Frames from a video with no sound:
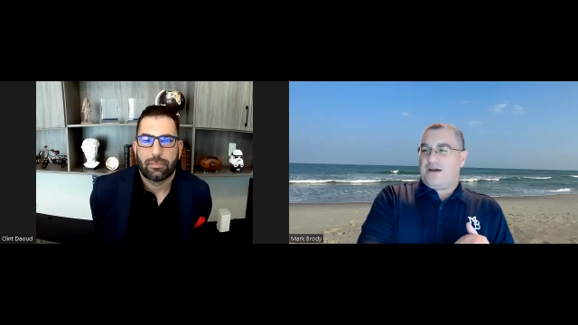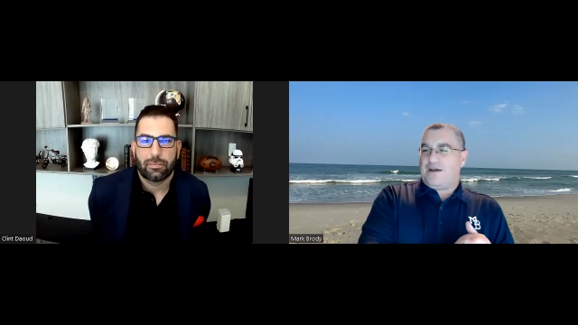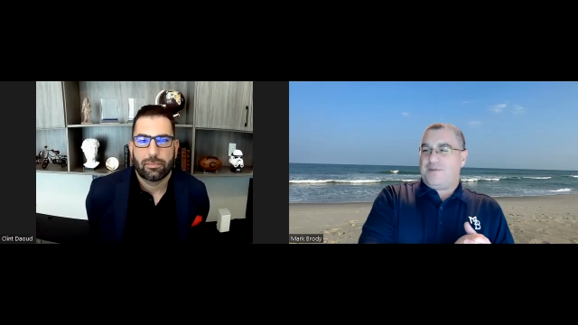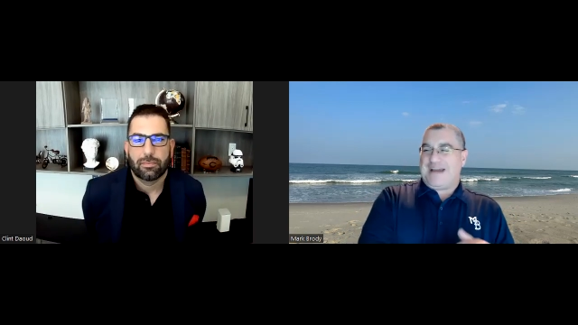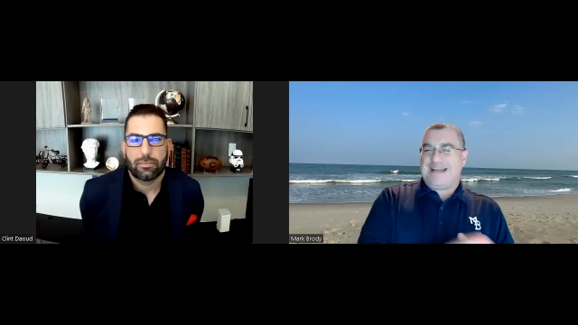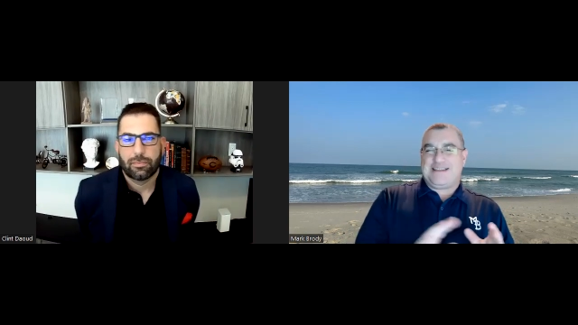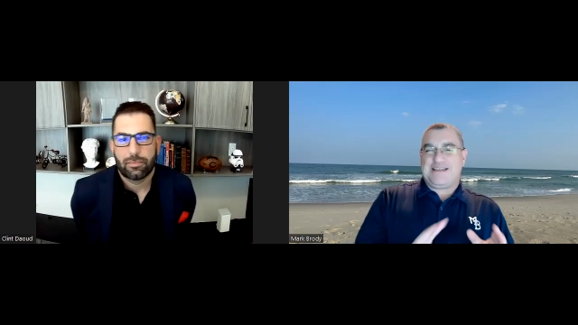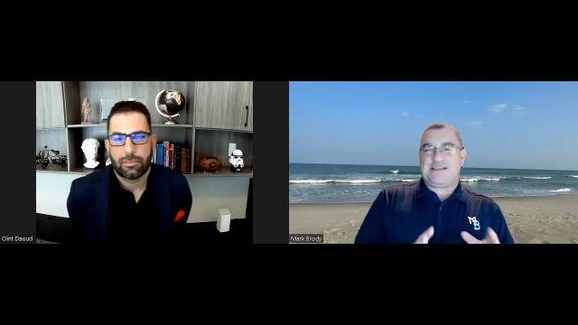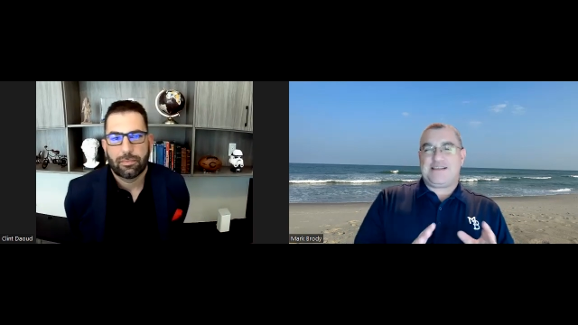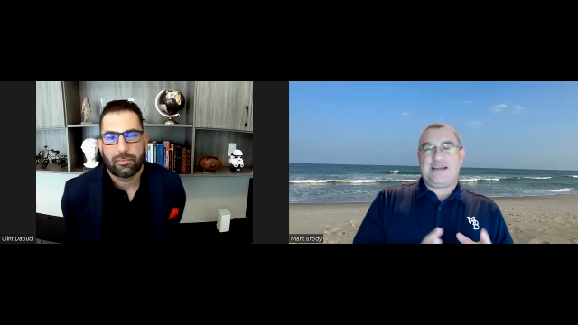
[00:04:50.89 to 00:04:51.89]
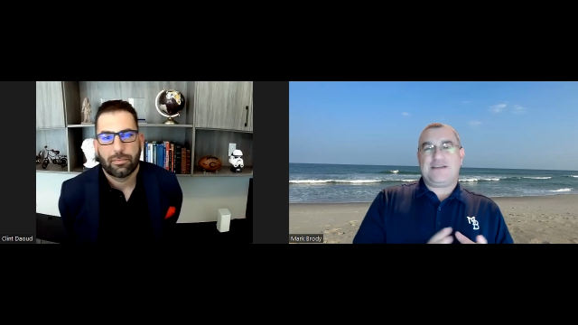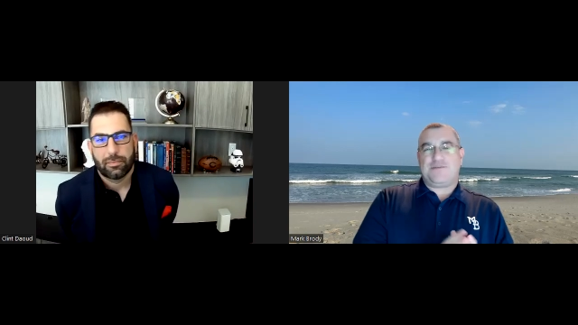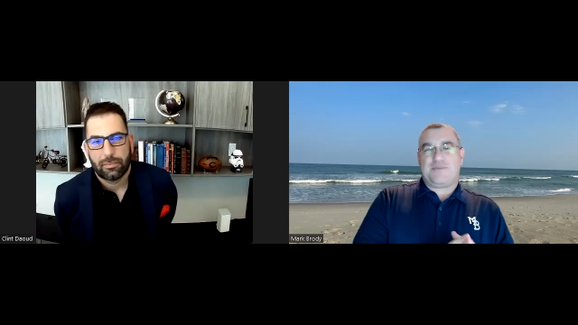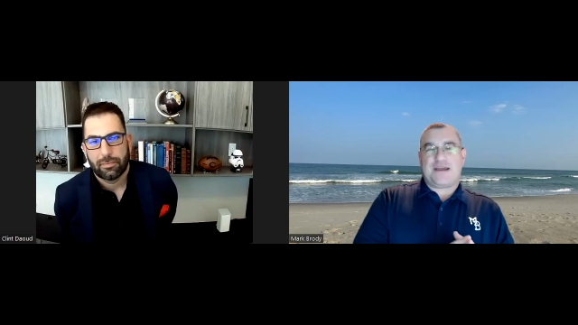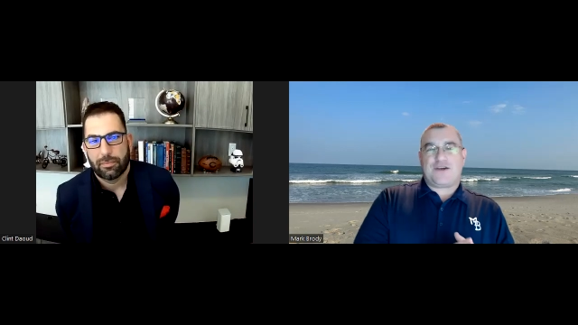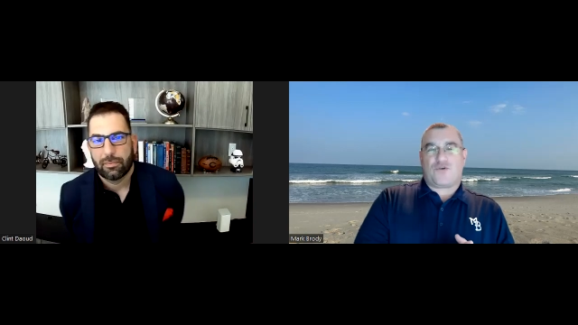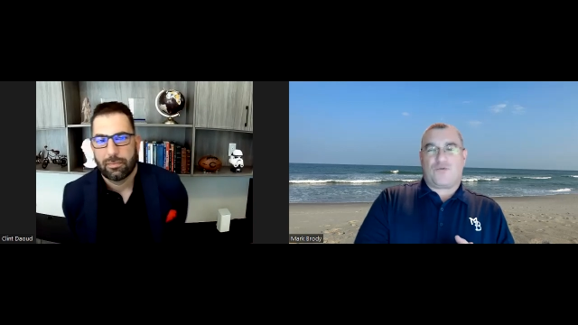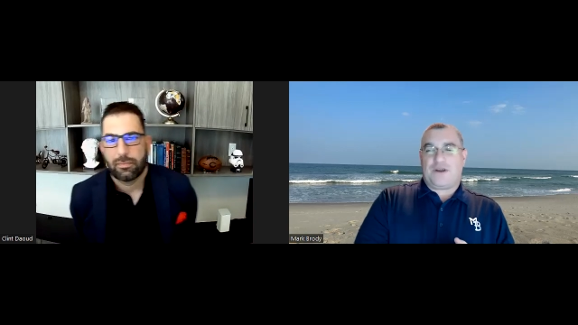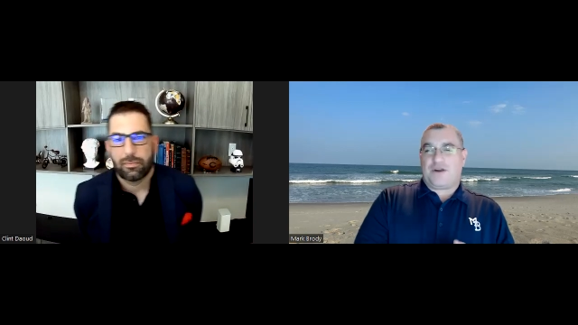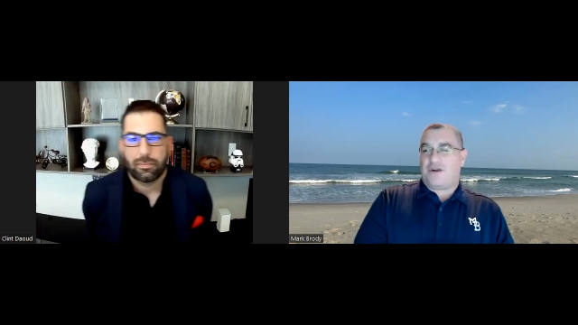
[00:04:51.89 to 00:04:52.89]
Speaker 1: At this stage in my
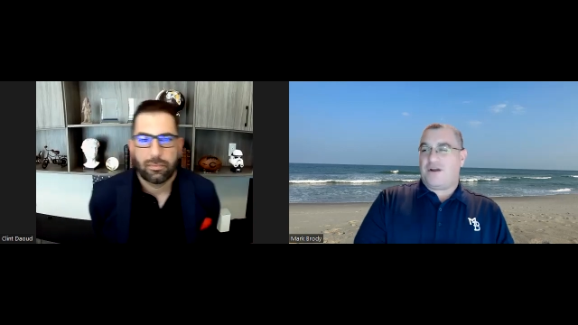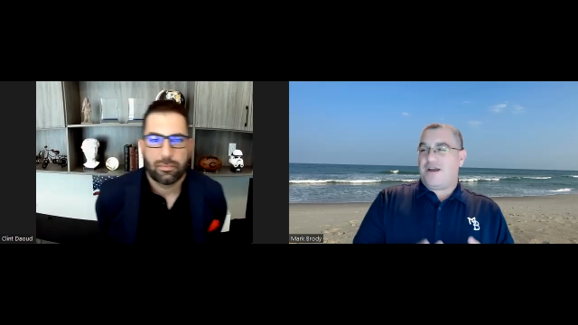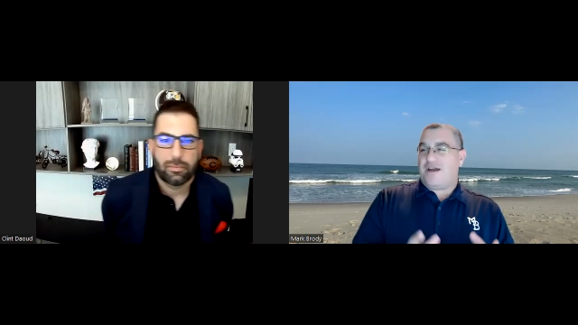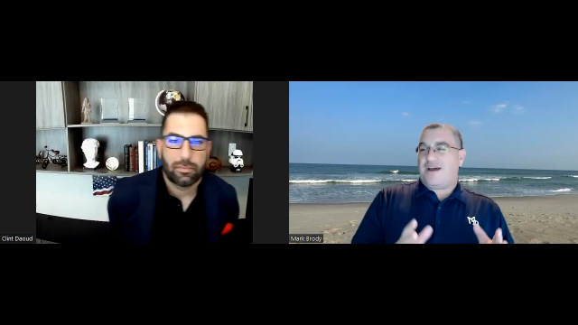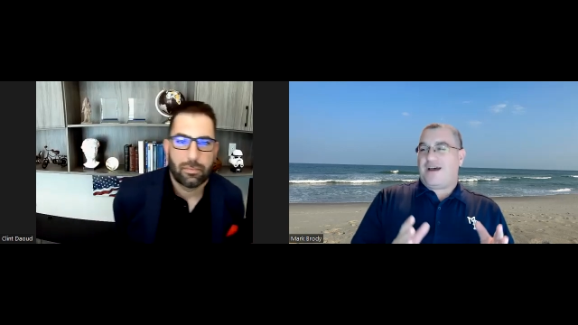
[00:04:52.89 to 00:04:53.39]
career,